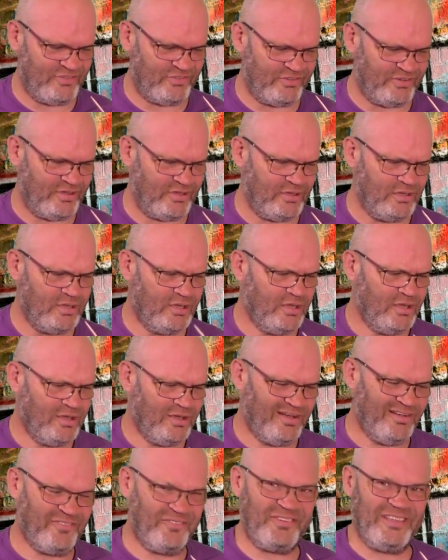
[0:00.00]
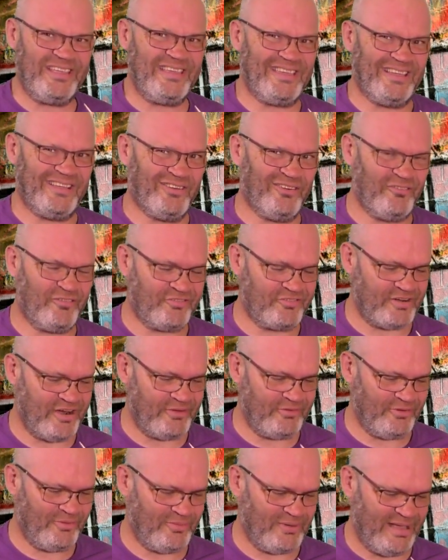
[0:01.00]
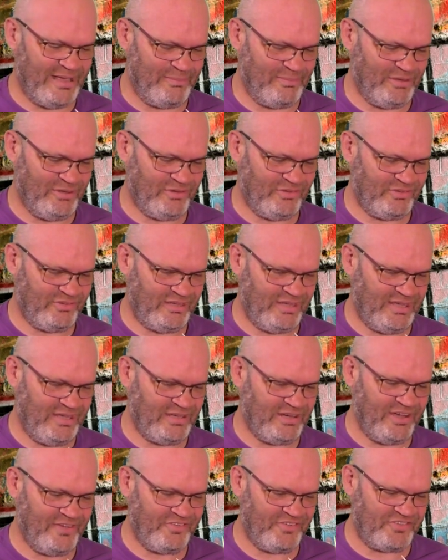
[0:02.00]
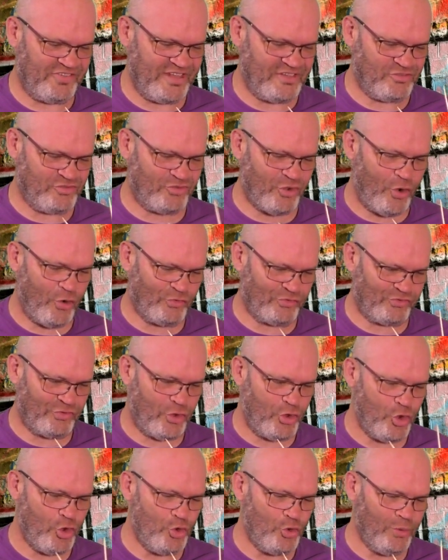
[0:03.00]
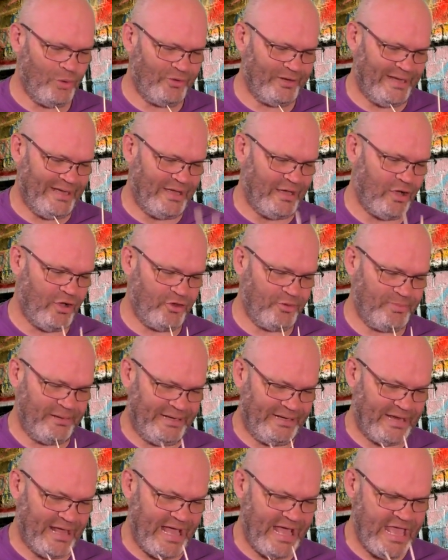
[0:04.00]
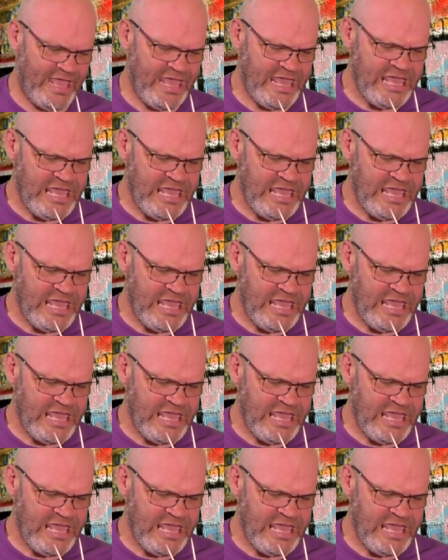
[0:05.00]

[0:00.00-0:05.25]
So I think it got thrown away because, you know, if it said Doctor Who on it, I'd have been like,